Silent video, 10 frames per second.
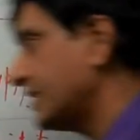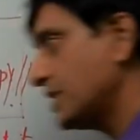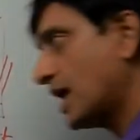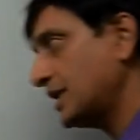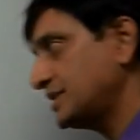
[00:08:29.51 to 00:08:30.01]
then
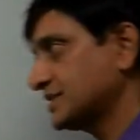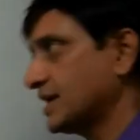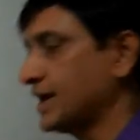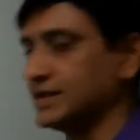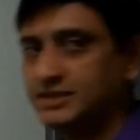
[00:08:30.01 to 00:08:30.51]
you got these
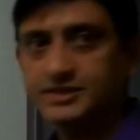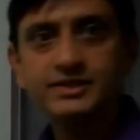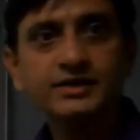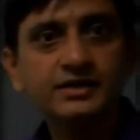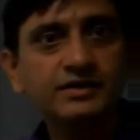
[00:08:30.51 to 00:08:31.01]

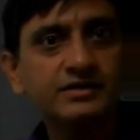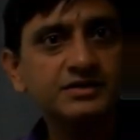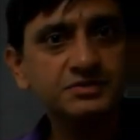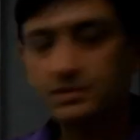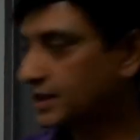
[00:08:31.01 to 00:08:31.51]
guys,
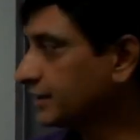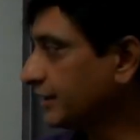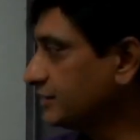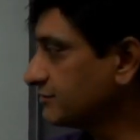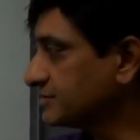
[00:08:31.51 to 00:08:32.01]
smart
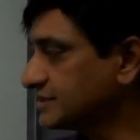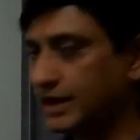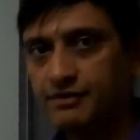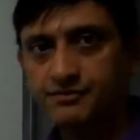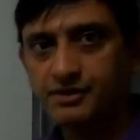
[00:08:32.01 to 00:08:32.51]
guys from
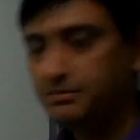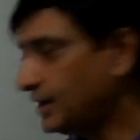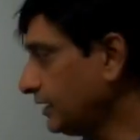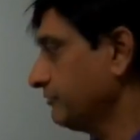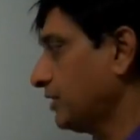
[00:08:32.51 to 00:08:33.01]
Stanford,
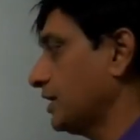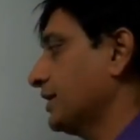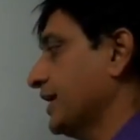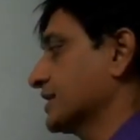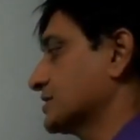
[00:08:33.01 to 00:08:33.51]
but
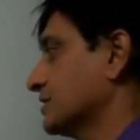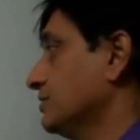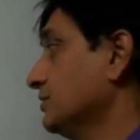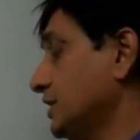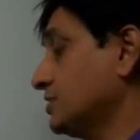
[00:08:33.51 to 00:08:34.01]
what next?
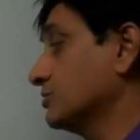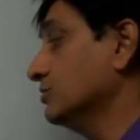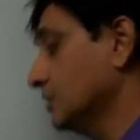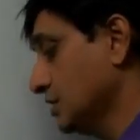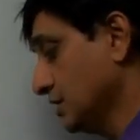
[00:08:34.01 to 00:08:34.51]
You need
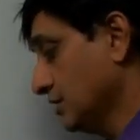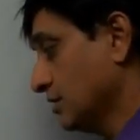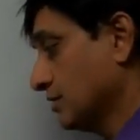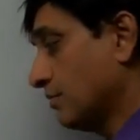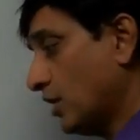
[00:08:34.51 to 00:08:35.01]
to
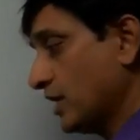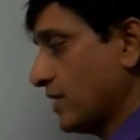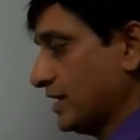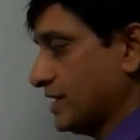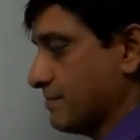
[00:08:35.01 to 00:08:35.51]

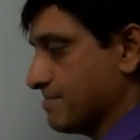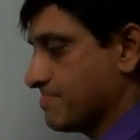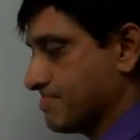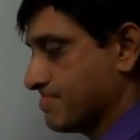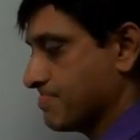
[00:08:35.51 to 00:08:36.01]
motivate them,
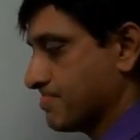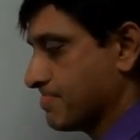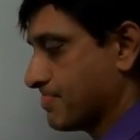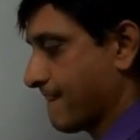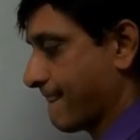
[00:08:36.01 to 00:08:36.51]

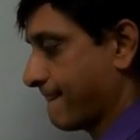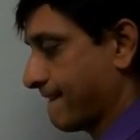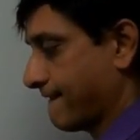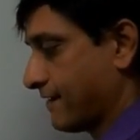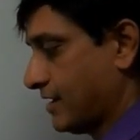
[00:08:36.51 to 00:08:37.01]

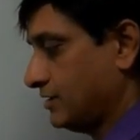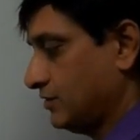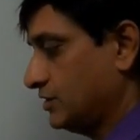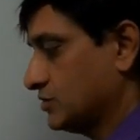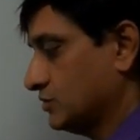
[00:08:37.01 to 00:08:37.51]
right? You
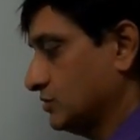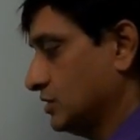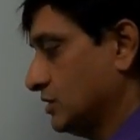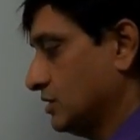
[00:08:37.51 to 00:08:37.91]
need to